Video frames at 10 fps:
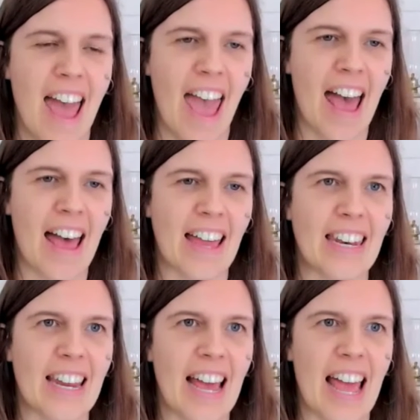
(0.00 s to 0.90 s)

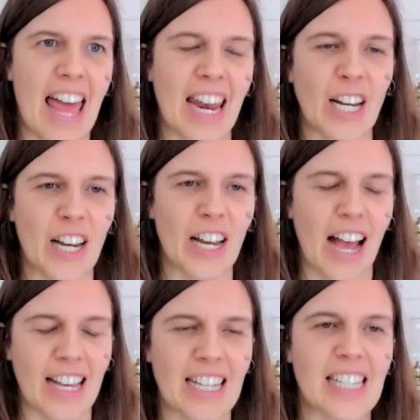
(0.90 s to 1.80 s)
And and I
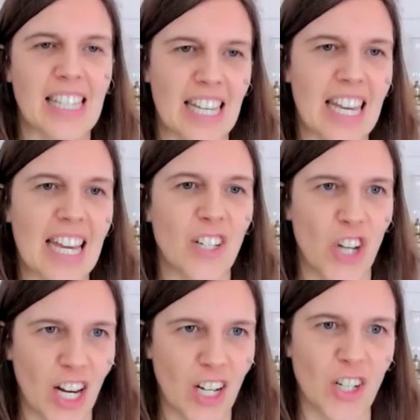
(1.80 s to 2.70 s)
I can see it
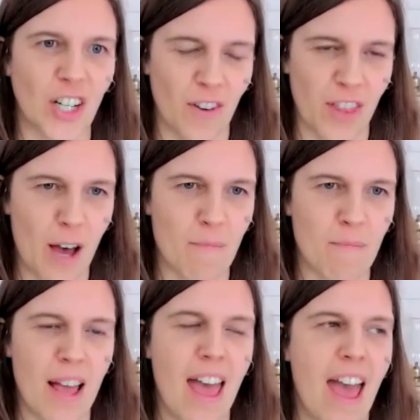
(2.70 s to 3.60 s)
changing for them.